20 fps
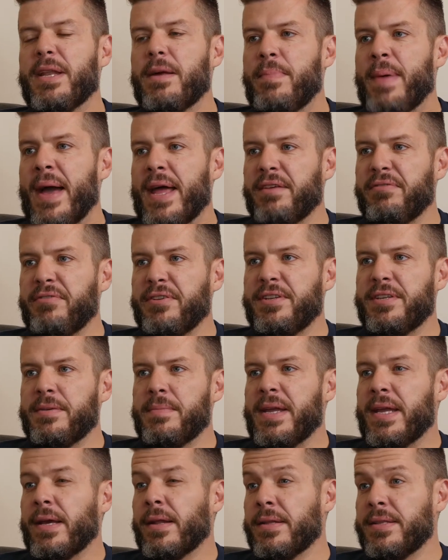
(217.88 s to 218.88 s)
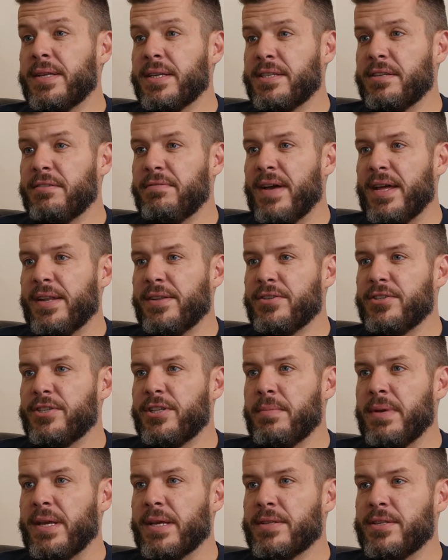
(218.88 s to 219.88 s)
a benefit to me and a disadvantage to
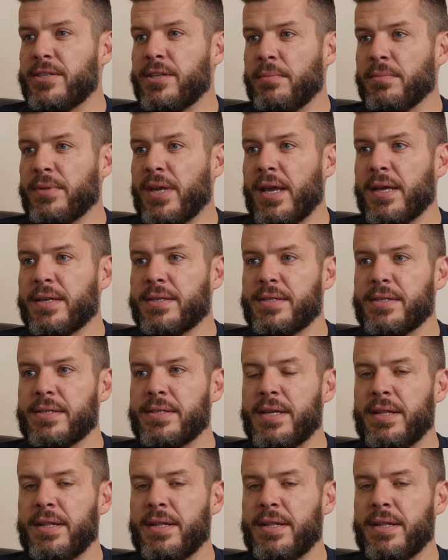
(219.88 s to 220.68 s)
me in some cases.